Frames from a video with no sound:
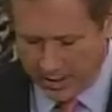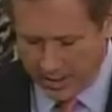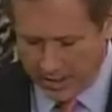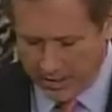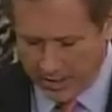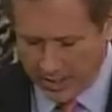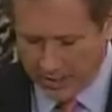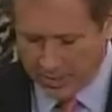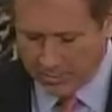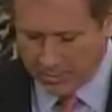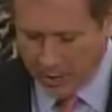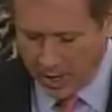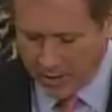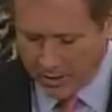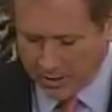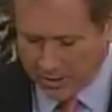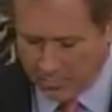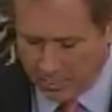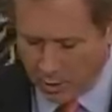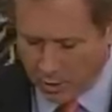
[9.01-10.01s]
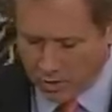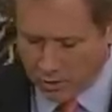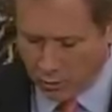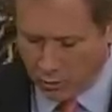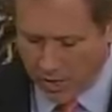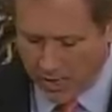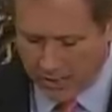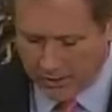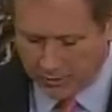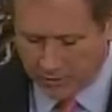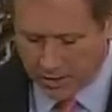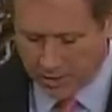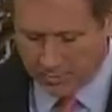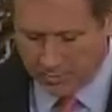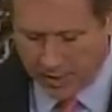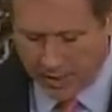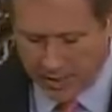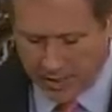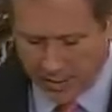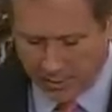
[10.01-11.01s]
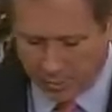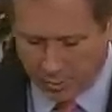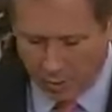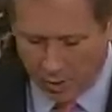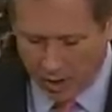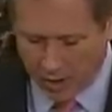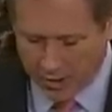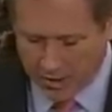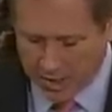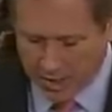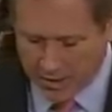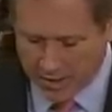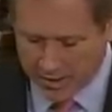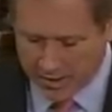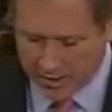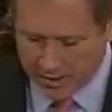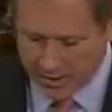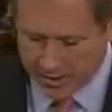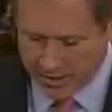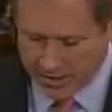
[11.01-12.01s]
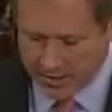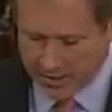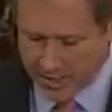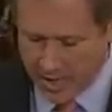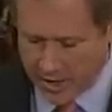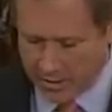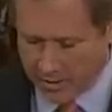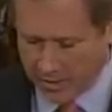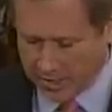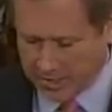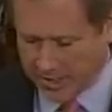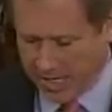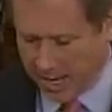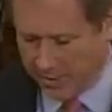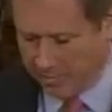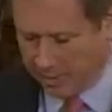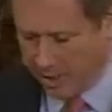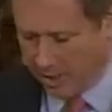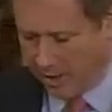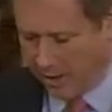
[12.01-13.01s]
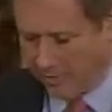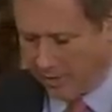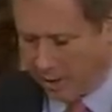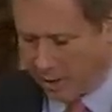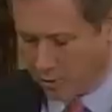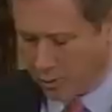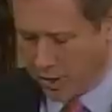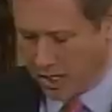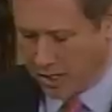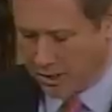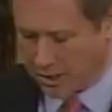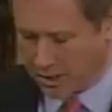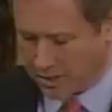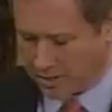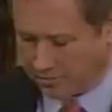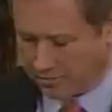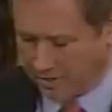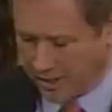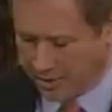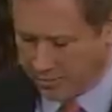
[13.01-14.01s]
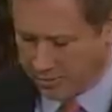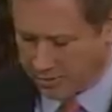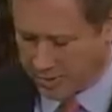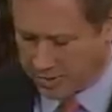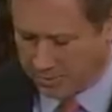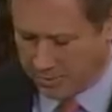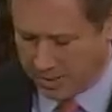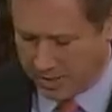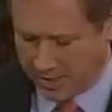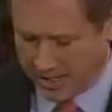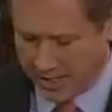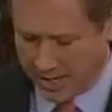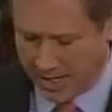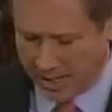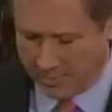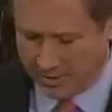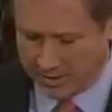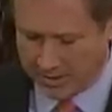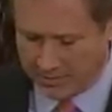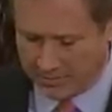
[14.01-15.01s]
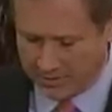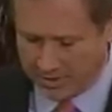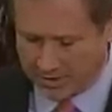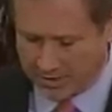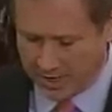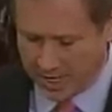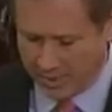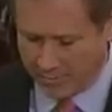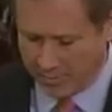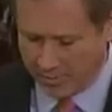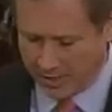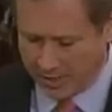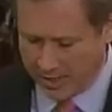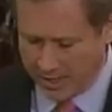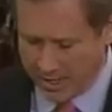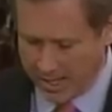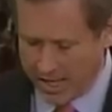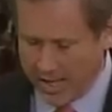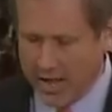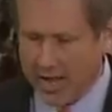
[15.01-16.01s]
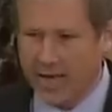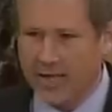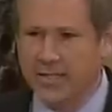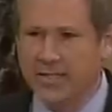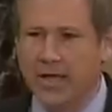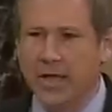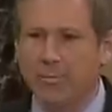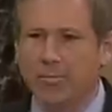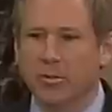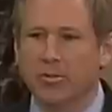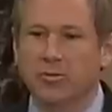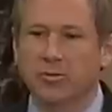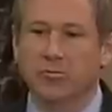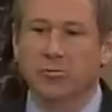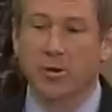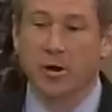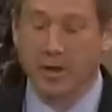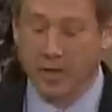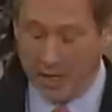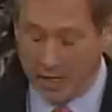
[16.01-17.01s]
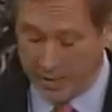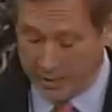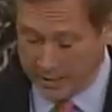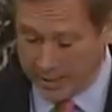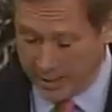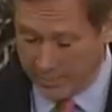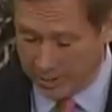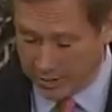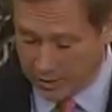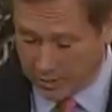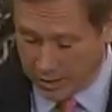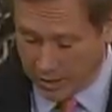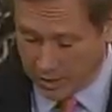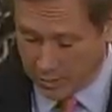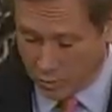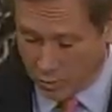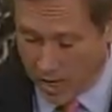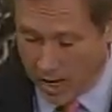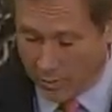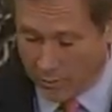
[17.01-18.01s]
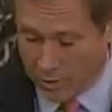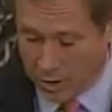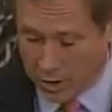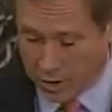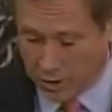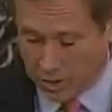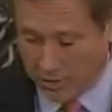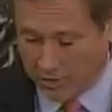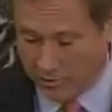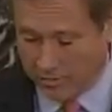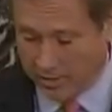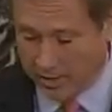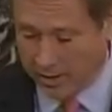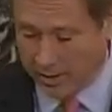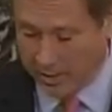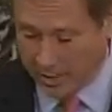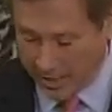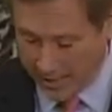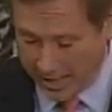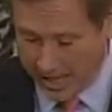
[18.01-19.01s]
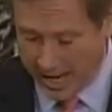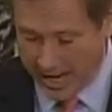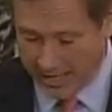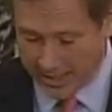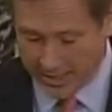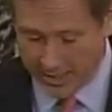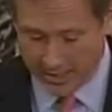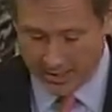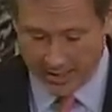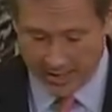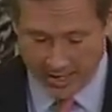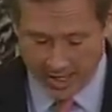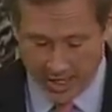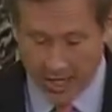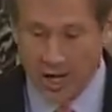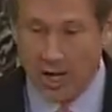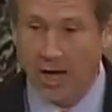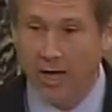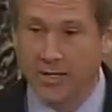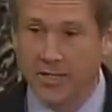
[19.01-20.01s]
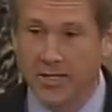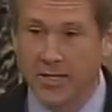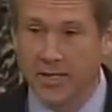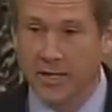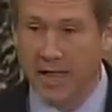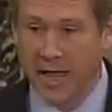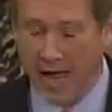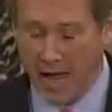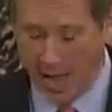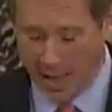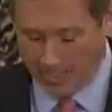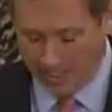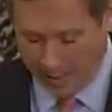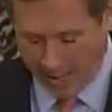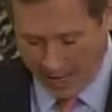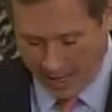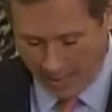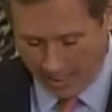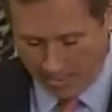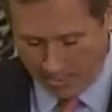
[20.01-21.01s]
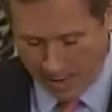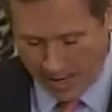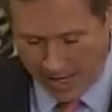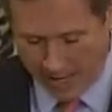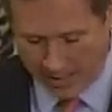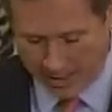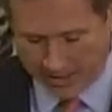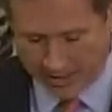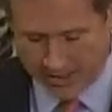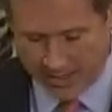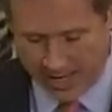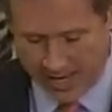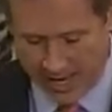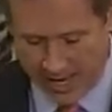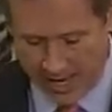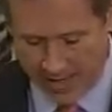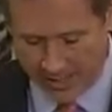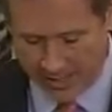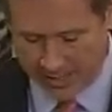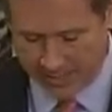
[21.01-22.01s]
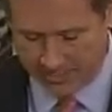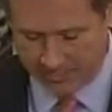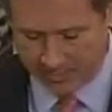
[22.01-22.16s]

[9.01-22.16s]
This month's most wasteful spending project is another example of egregious federal spending habits of this government and demonstrates why we should have enacted the Cut, Cap, and Balance Act.